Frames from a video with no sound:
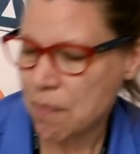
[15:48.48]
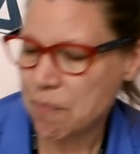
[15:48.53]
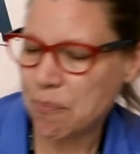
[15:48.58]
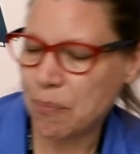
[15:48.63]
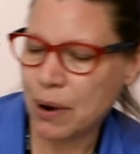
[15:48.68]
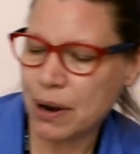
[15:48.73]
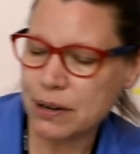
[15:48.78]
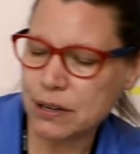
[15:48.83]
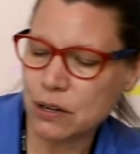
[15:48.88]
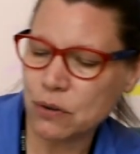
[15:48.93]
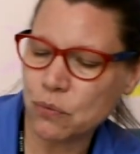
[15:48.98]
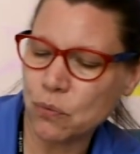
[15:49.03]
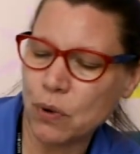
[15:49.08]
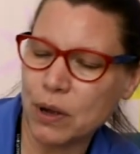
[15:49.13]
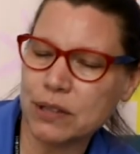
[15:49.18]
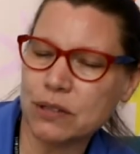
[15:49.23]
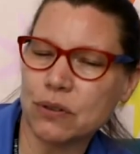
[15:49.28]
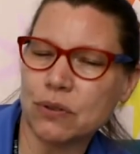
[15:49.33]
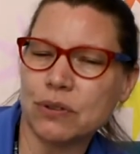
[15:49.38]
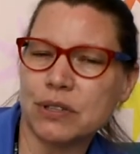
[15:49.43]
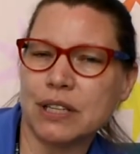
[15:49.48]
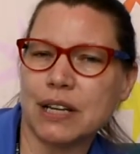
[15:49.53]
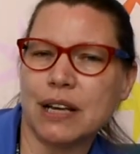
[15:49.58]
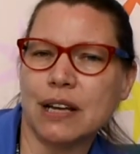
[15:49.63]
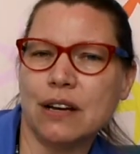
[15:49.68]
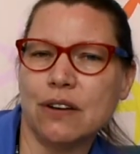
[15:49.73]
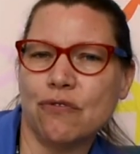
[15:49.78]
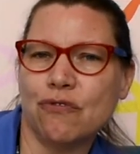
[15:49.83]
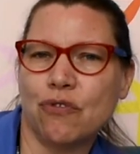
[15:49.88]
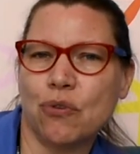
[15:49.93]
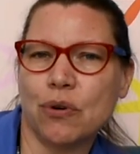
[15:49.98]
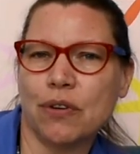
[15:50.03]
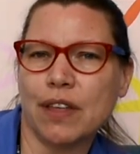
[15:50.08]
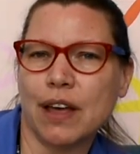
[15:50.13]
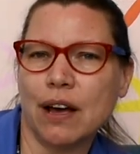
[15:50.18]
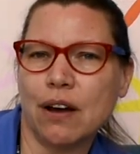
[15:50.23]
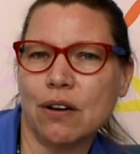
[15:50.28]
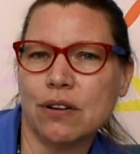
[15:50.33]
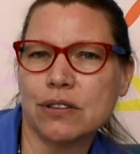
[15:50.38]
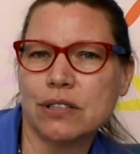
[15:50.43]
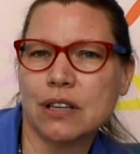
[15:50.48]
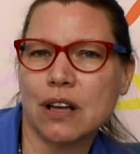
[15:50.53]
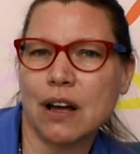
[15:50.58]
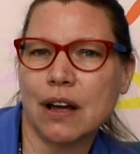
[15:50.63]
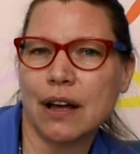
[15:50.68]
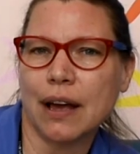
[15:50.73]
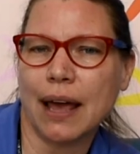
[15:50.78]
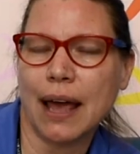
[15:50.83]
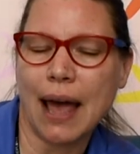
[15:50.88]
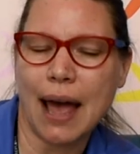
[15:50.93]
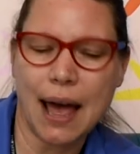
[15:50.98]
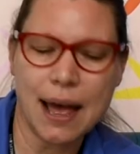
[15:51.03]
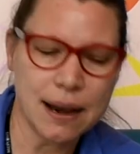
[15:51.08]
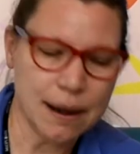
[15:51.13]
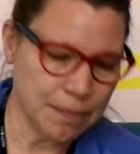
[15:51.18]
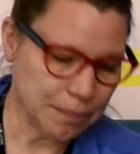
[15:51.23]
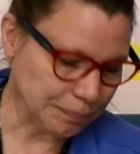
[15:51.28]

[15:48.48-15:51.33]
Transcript: Brendan Wenzel did for They All Saw a Cat.